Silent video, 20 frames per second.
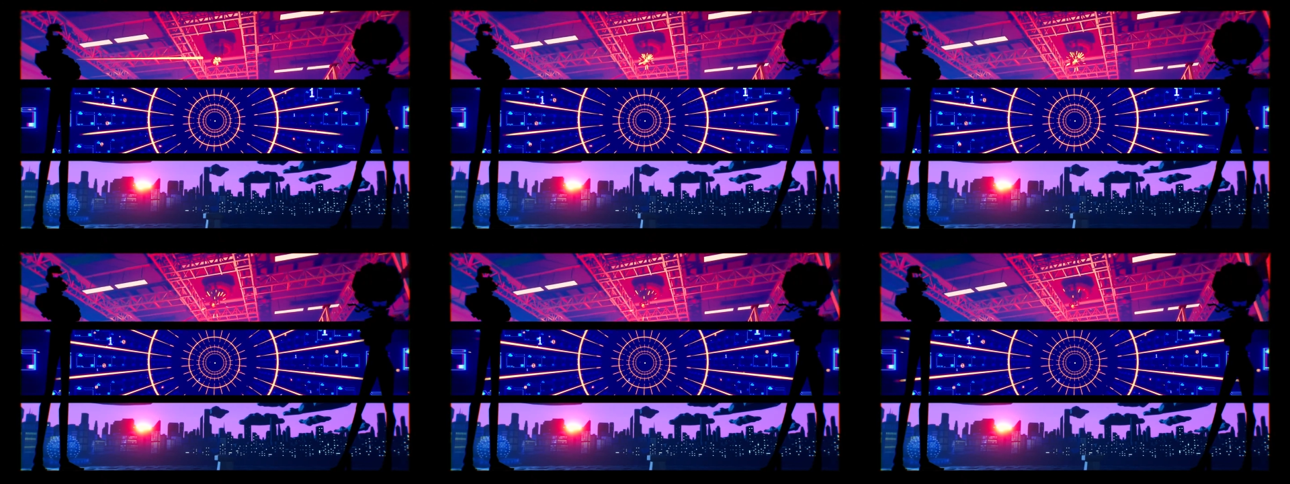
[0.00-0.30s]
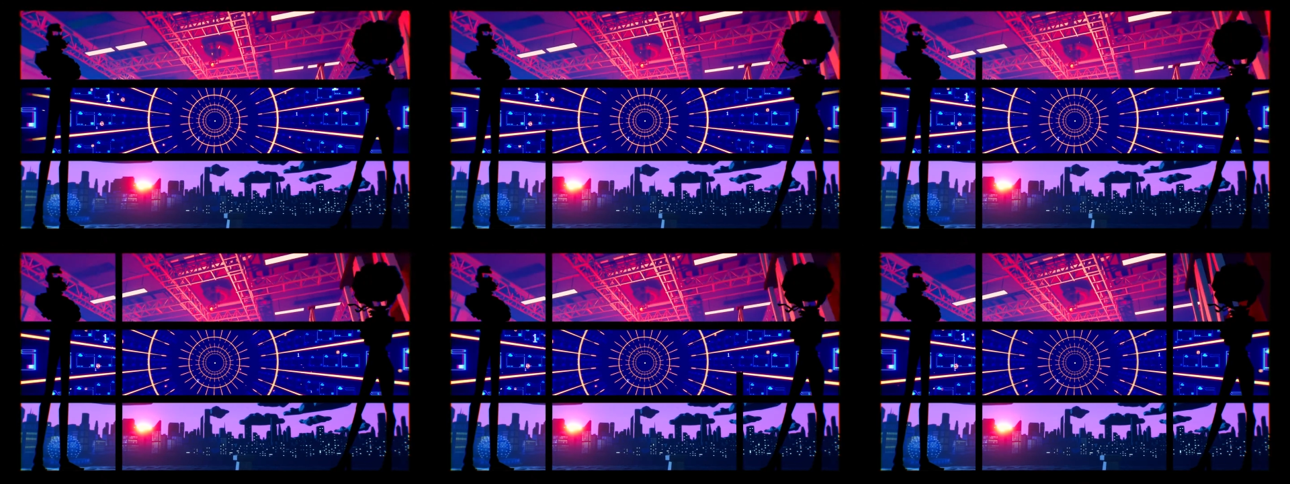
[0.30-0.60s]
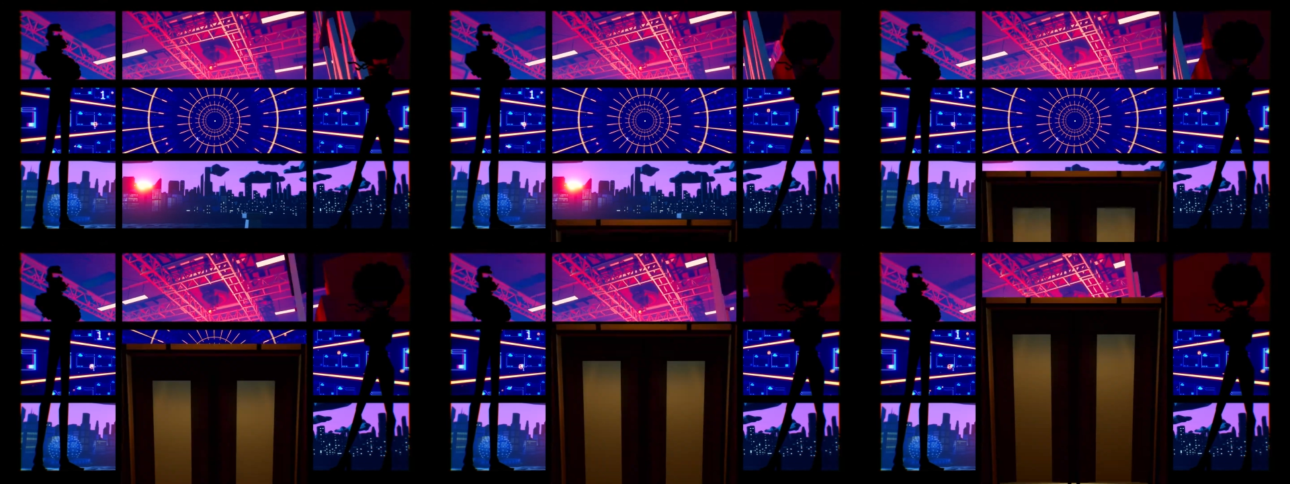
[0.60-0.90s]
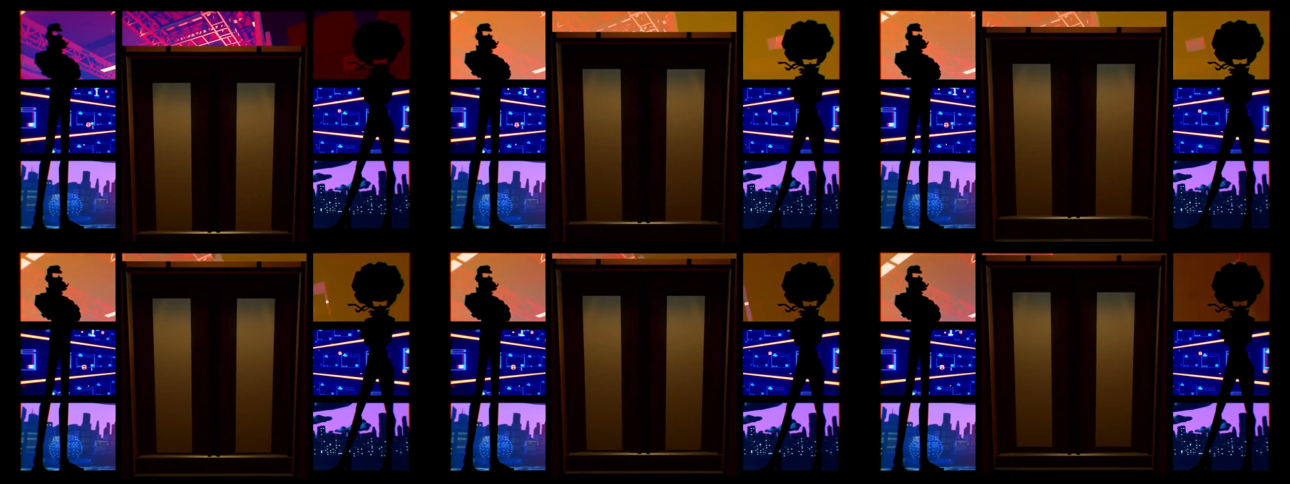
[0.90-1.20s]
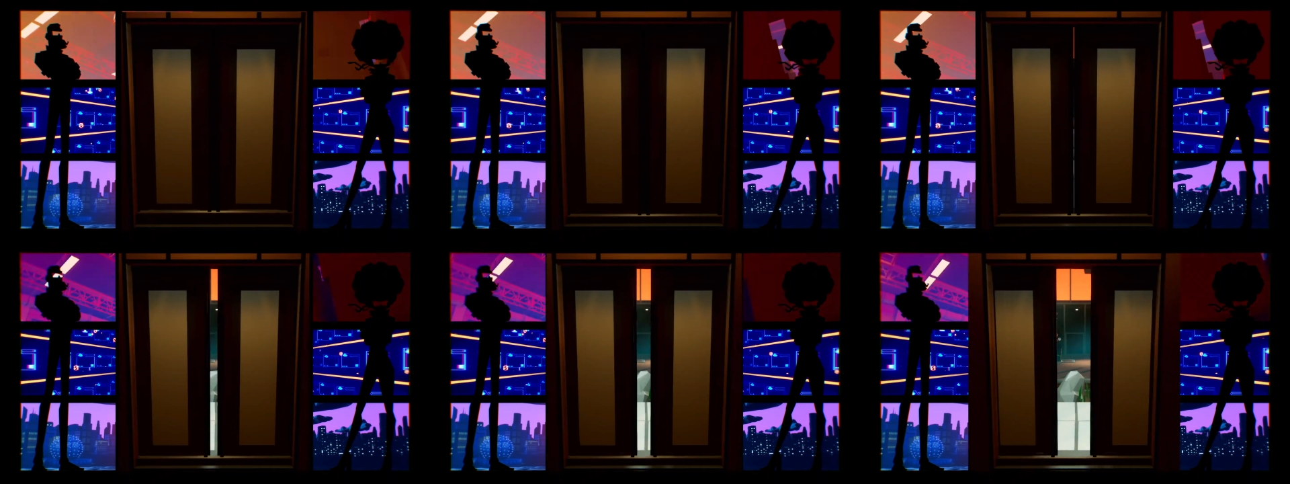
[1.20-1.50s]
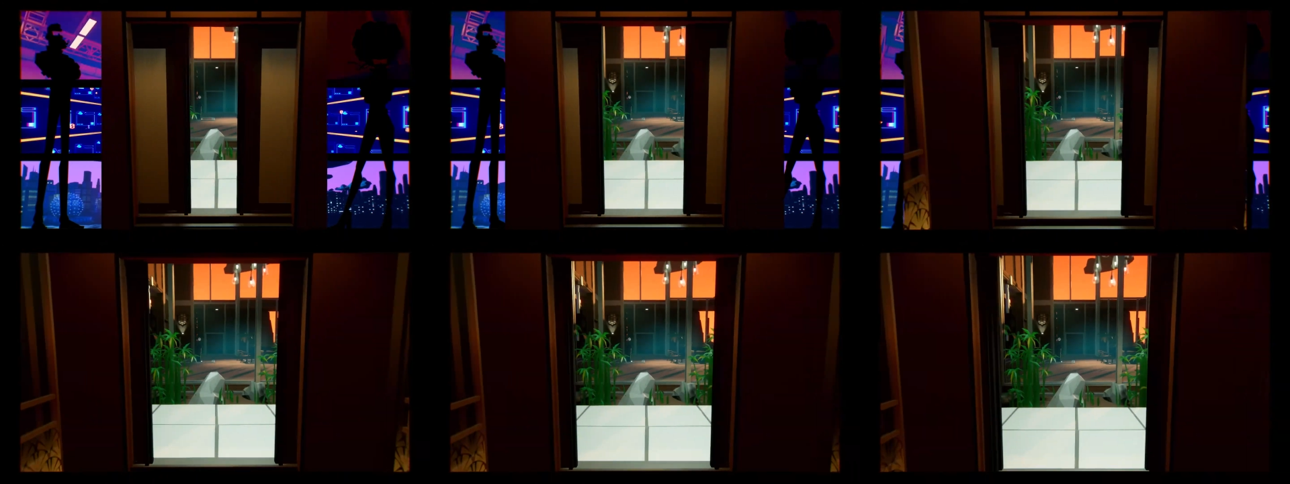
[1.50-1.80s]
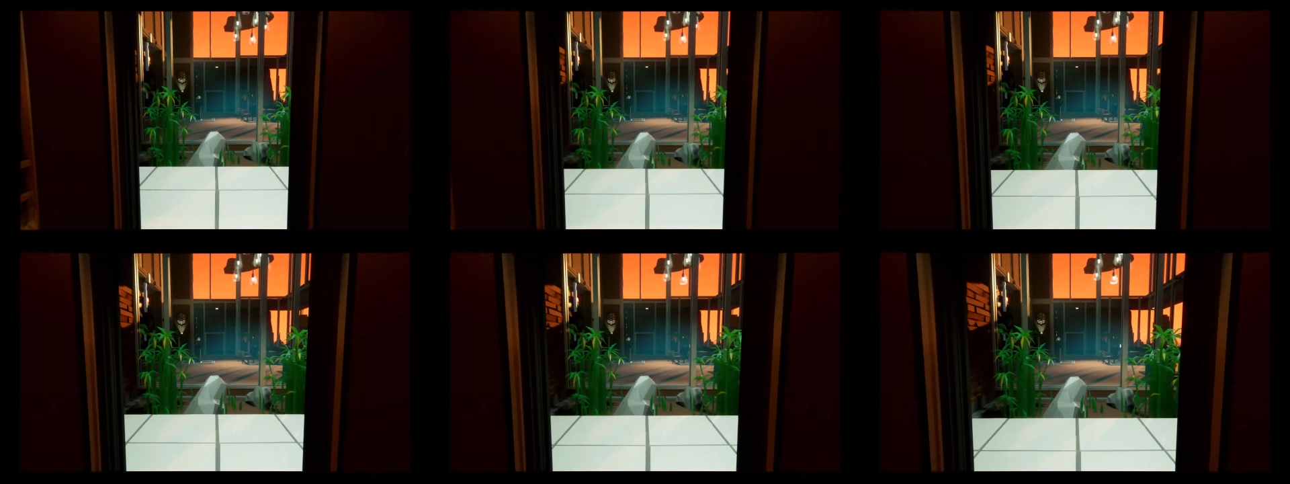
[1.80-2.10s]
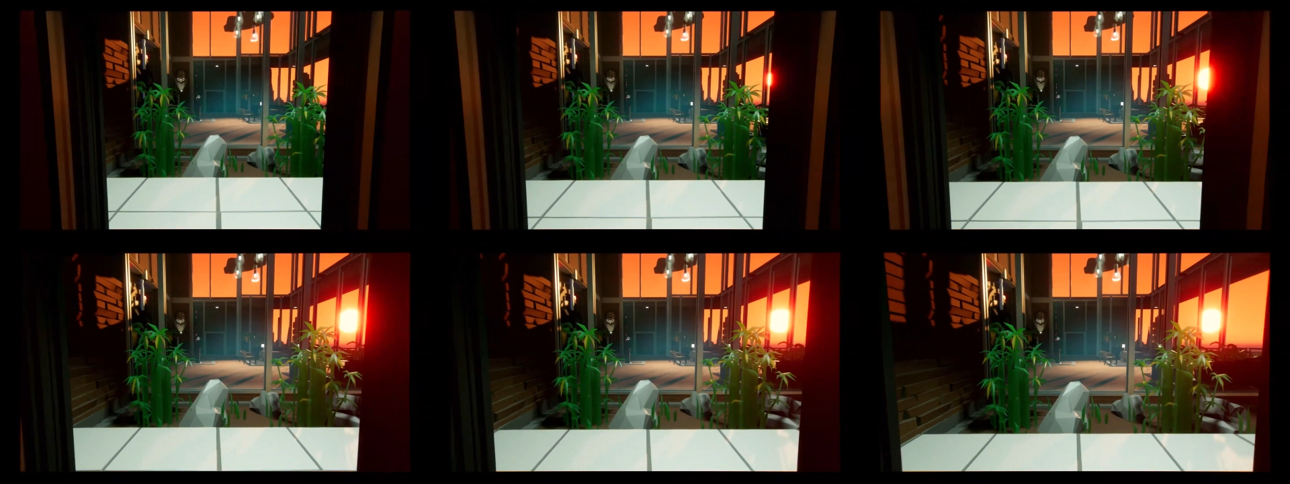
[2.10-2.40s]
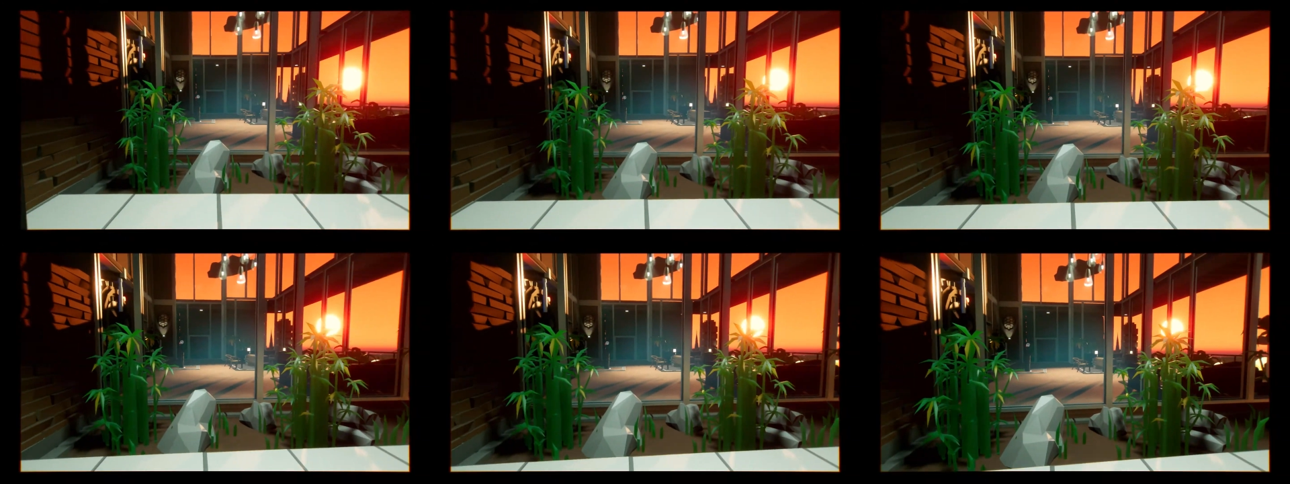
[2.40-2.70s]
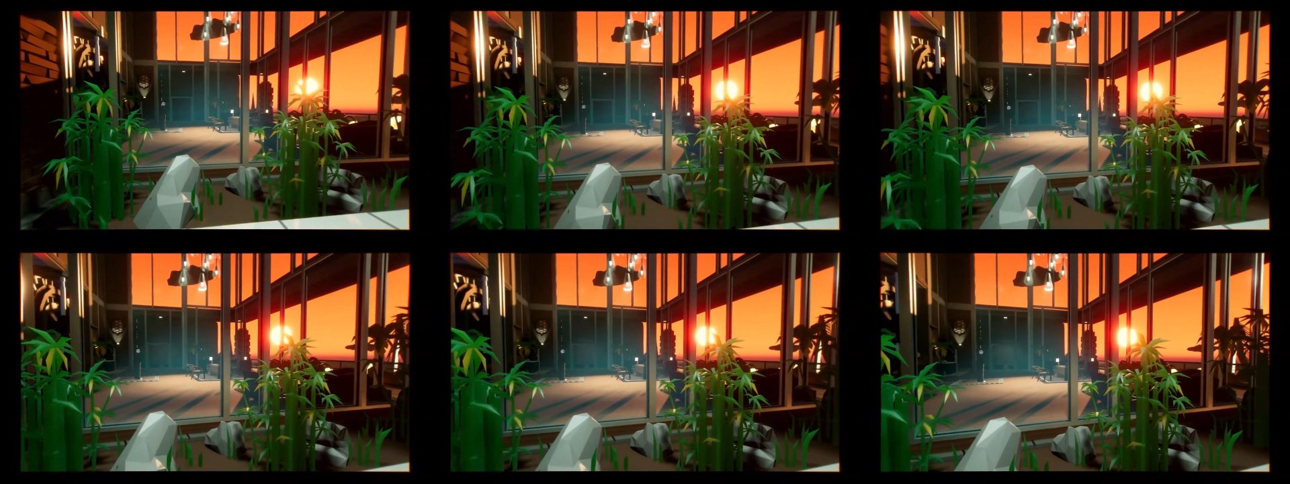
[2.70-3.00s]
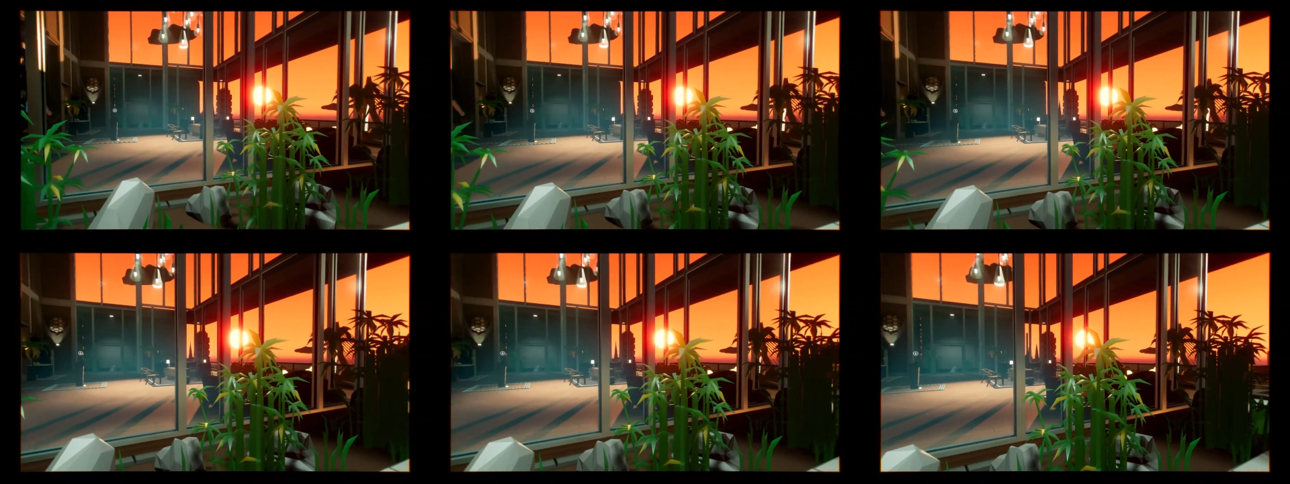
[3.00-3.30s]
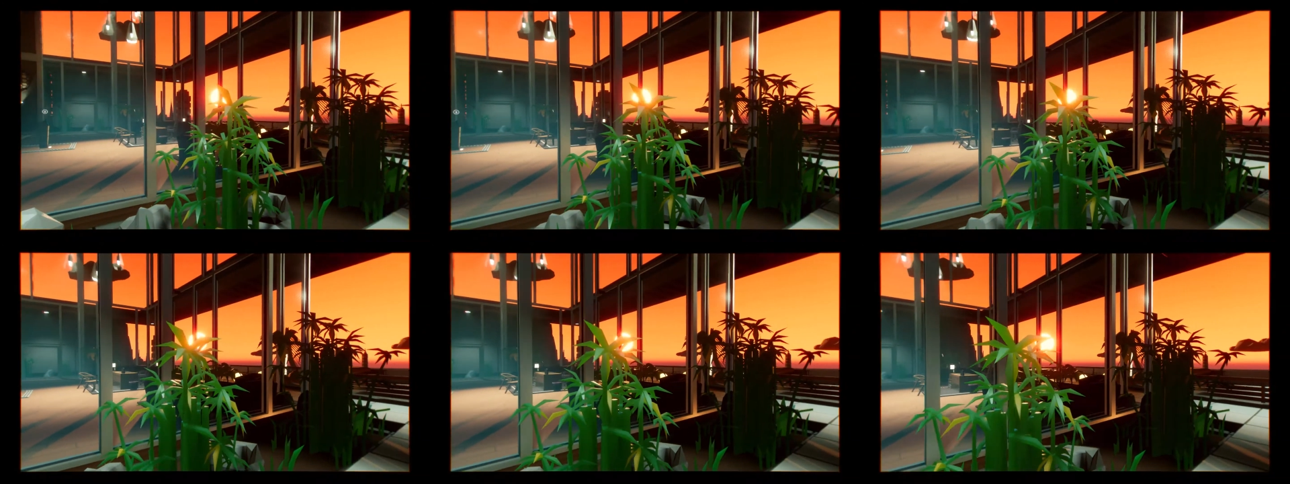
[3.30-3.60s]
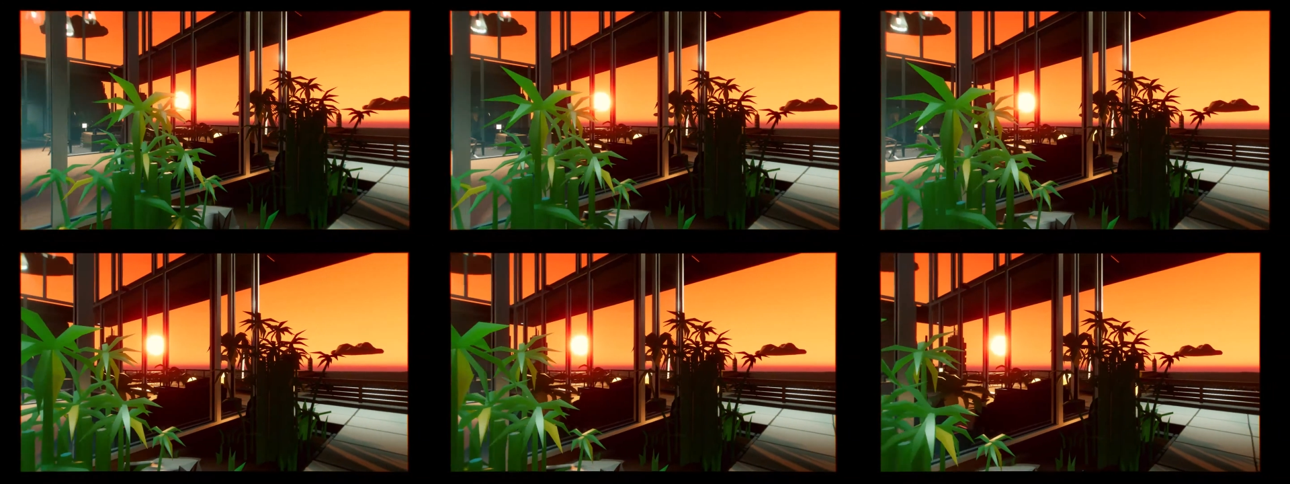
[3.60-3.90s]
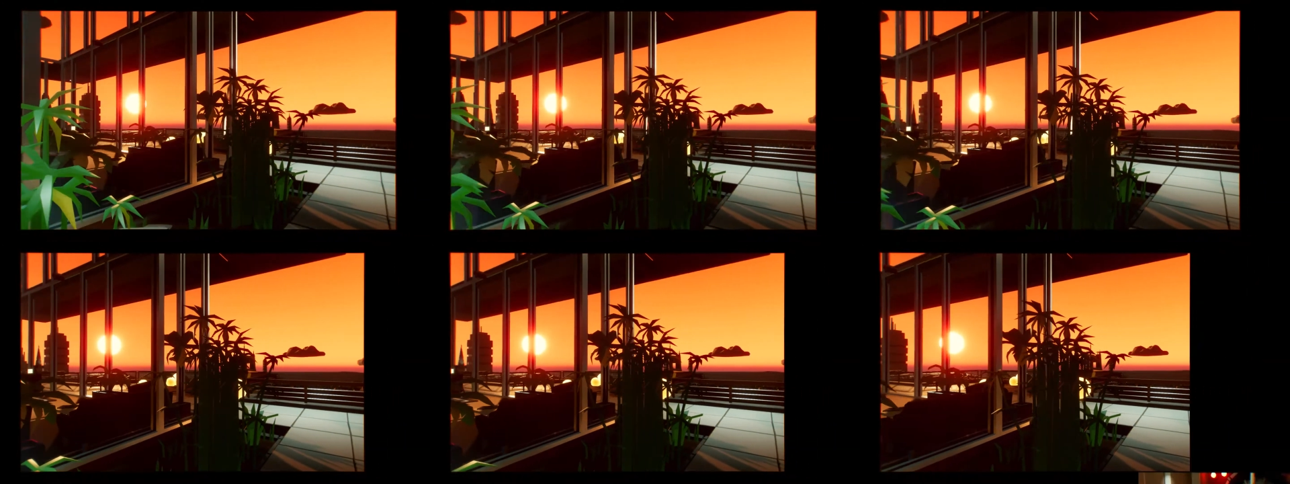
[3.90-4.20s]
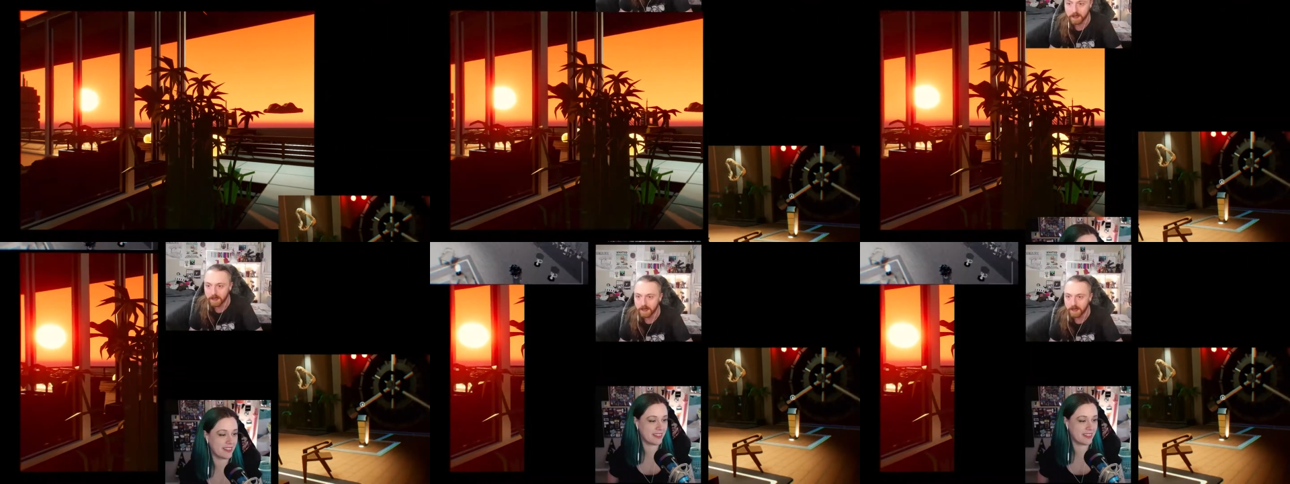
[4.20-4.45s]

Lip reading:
(no speaker visible)